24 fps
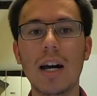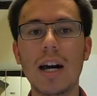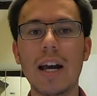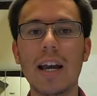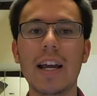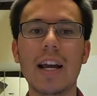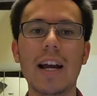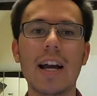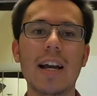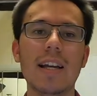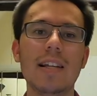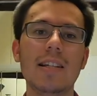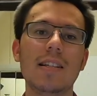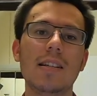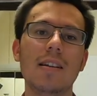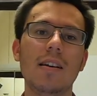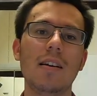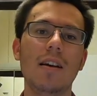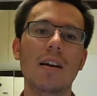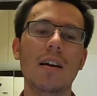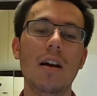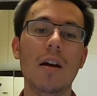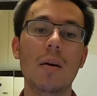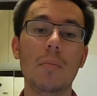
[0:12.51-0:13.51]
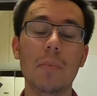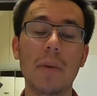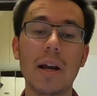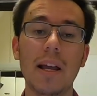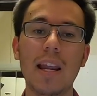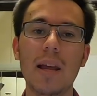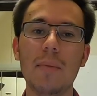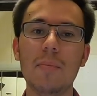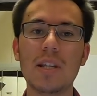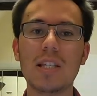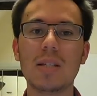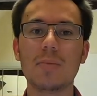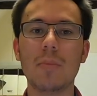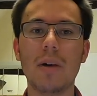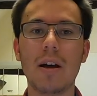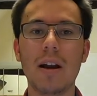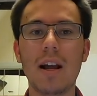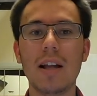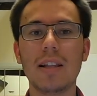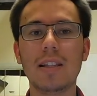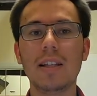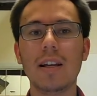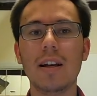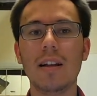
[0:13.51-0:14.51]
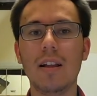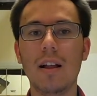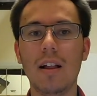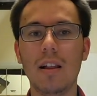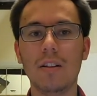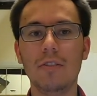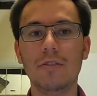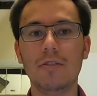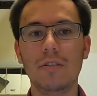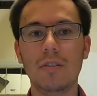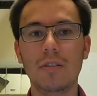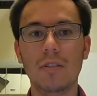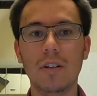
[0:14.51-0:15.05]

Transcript: Hi guys, my name is Marat Yalalov